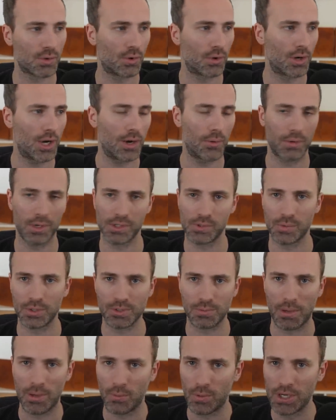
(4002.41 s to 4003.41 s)
or I want to
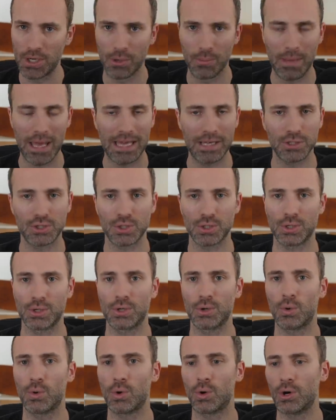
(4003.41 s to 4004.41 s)
switch my window
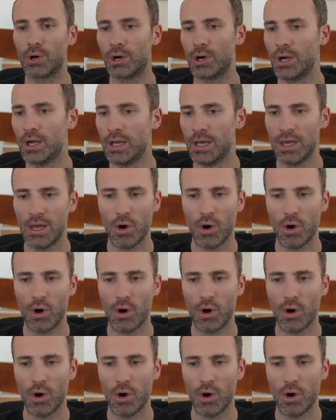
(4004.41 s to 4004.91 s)
manager, or